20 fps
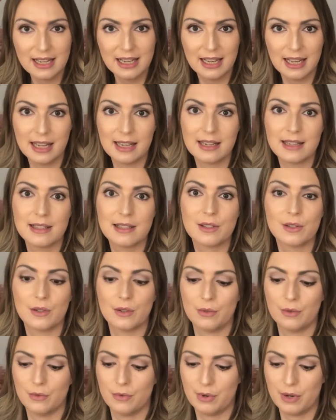and it's
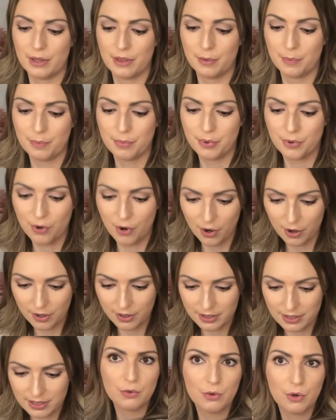rather
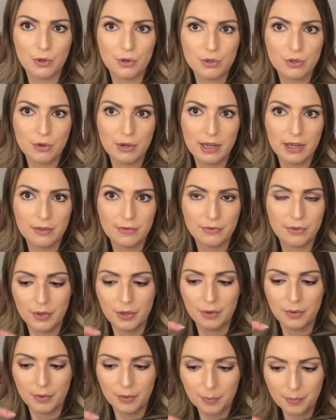broad. You also have
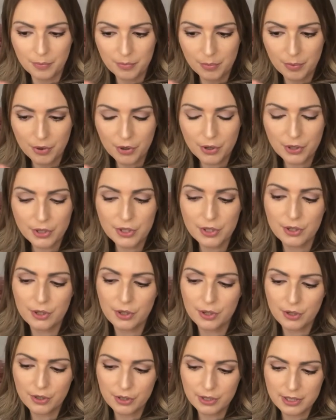a broader
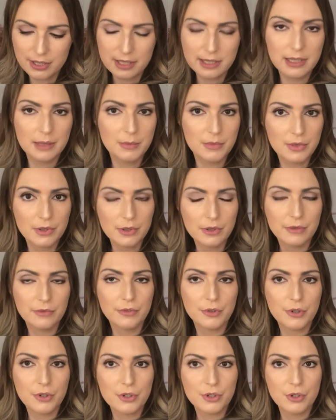or a slimmer
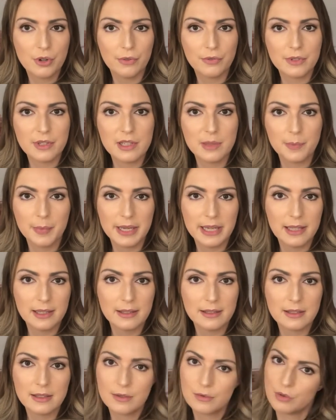version of this
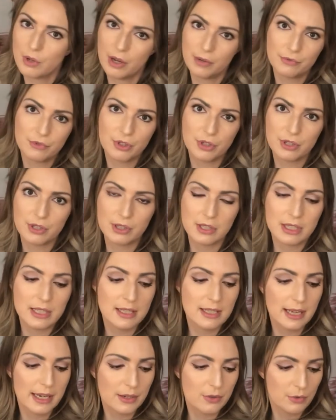belt. You have just to
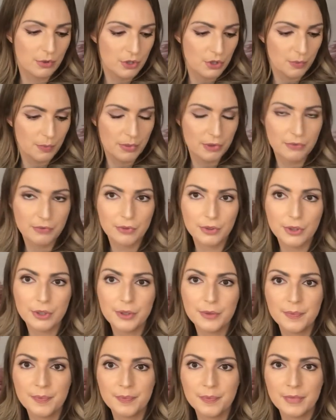decide what you prefer.
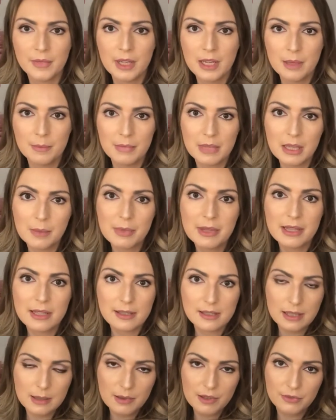Maybe the
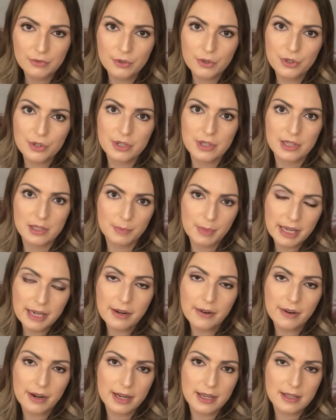slimmer version is
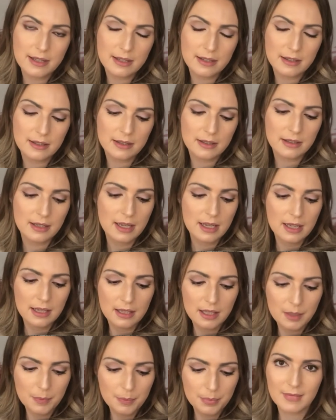better as a
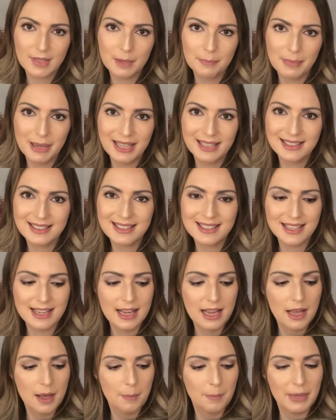hip belt,
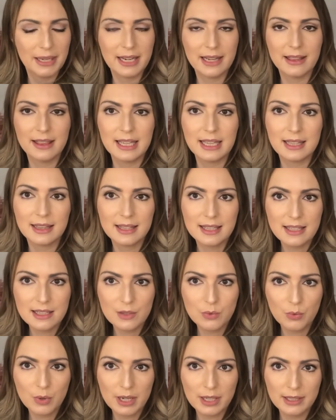but I think
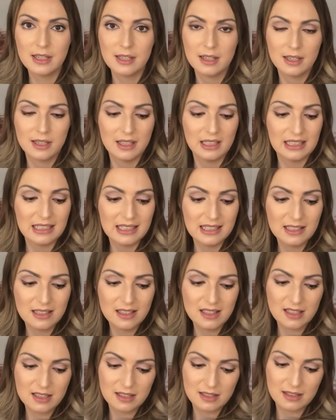this one
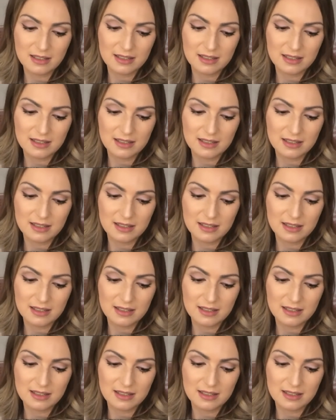is